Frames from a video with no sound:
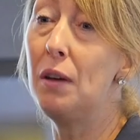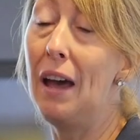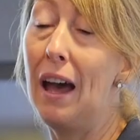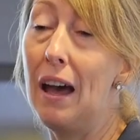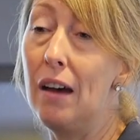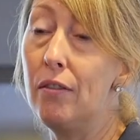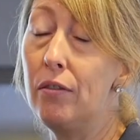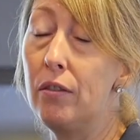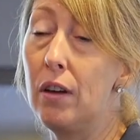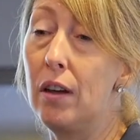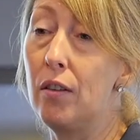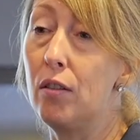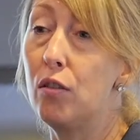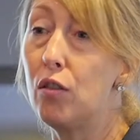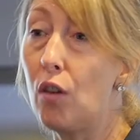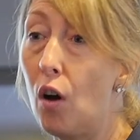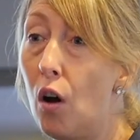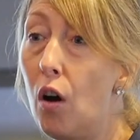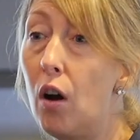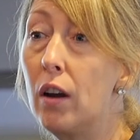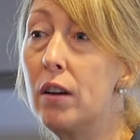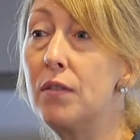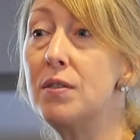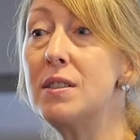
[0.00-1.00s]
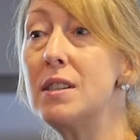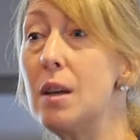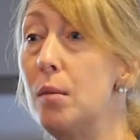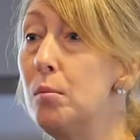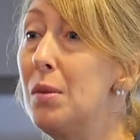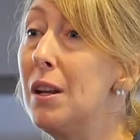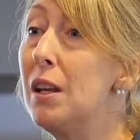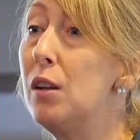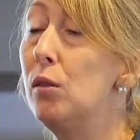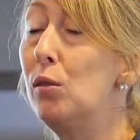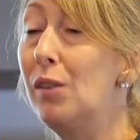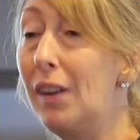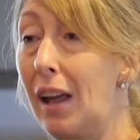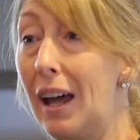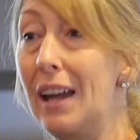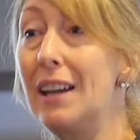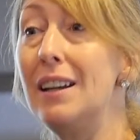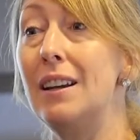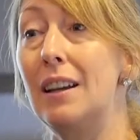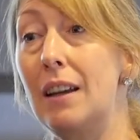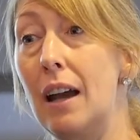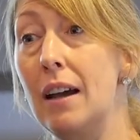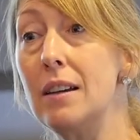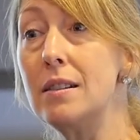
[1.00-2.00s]
you have a thought, if somebody you'd
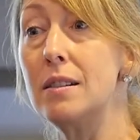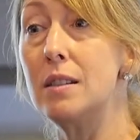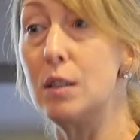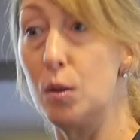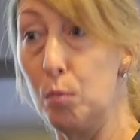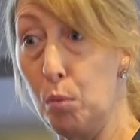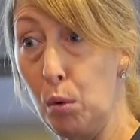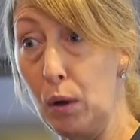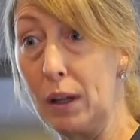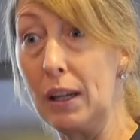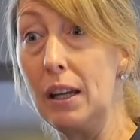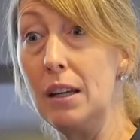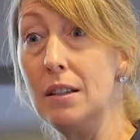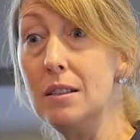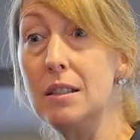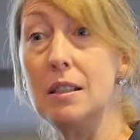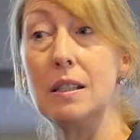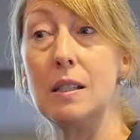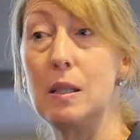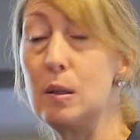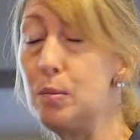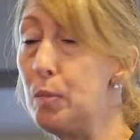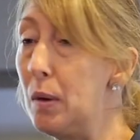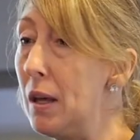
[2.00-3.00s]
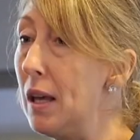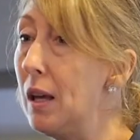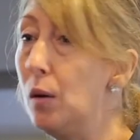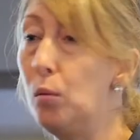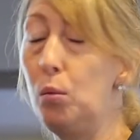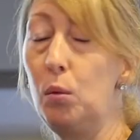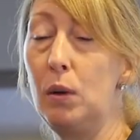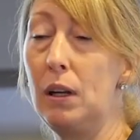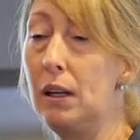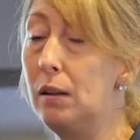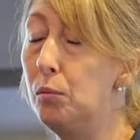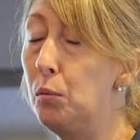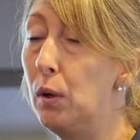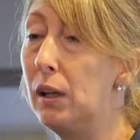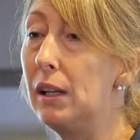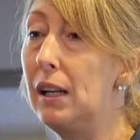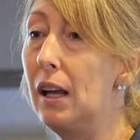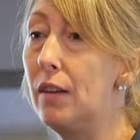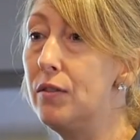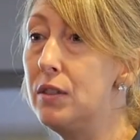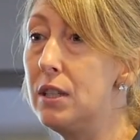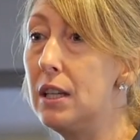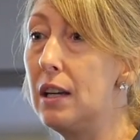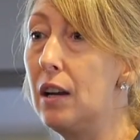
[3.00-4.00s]
like us to bring in to speak, we'd
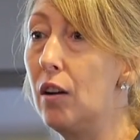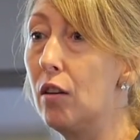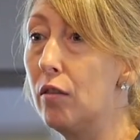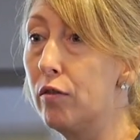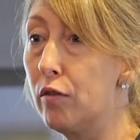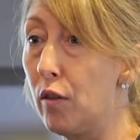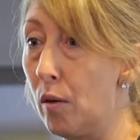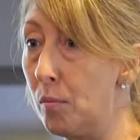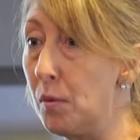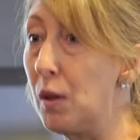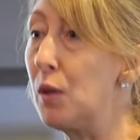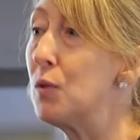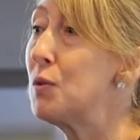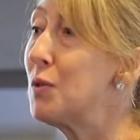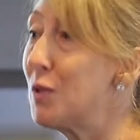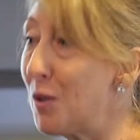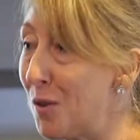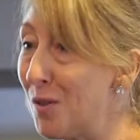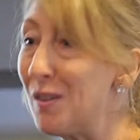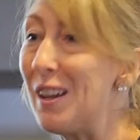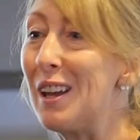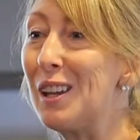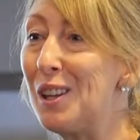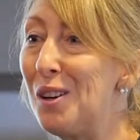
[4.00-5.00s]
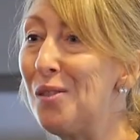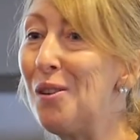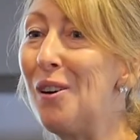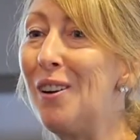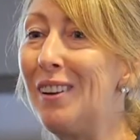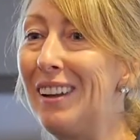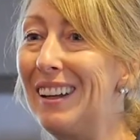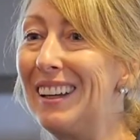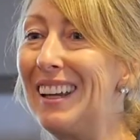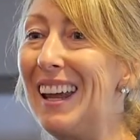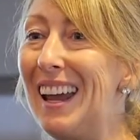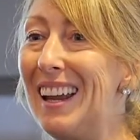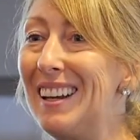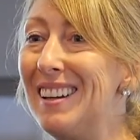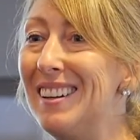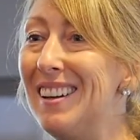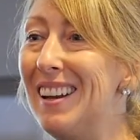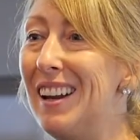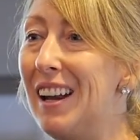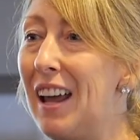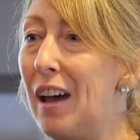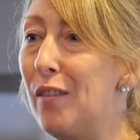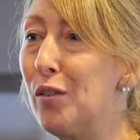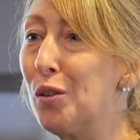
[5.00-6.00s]
love to hear from you. So thank you all again,
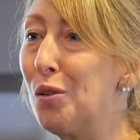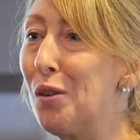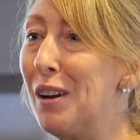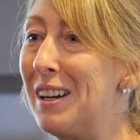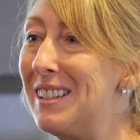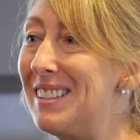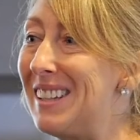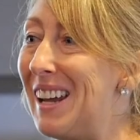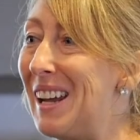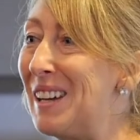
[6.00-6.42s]
and have a great